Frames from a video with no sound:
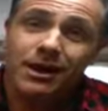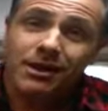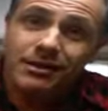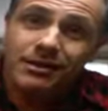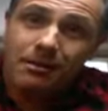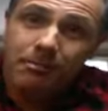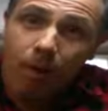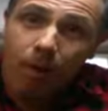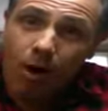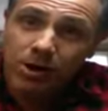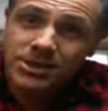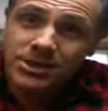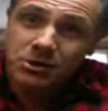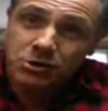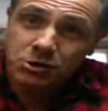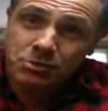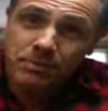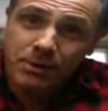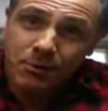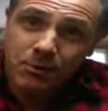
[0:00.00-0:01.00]
The boxer
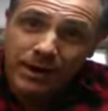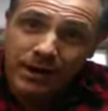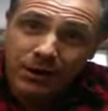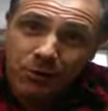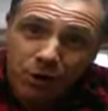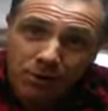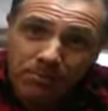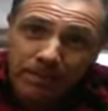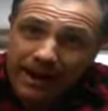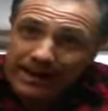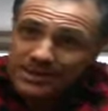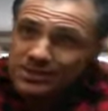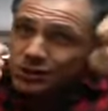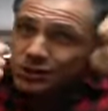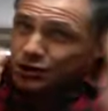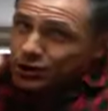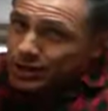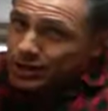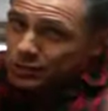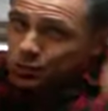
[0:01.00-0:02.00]
could be really good, but has
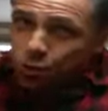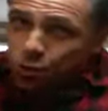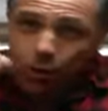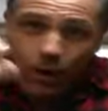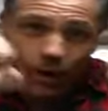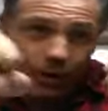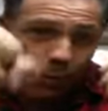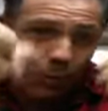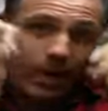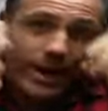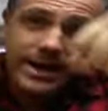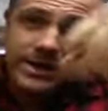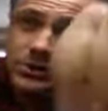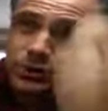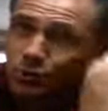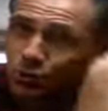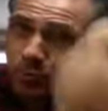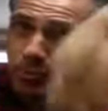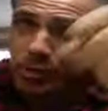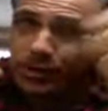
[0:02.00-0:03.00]
just one way to
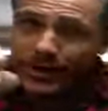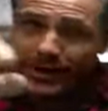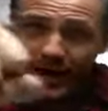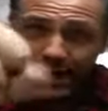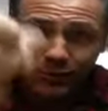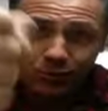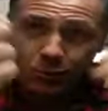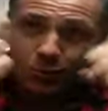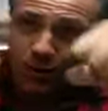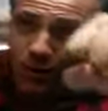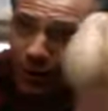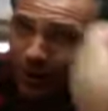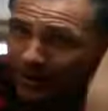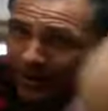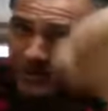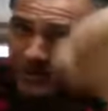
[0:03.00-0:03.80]
communicate or one way